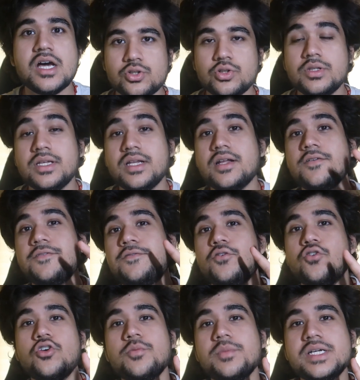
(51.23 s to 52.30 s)
So there are
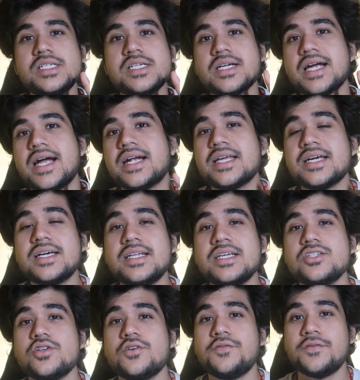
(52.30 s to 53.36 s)
four major
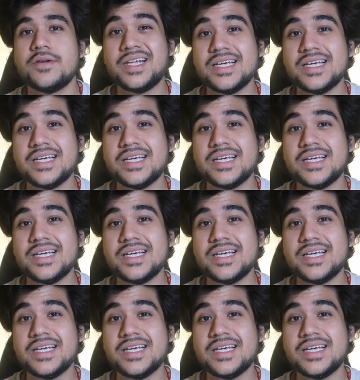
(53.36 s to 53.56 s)
categories of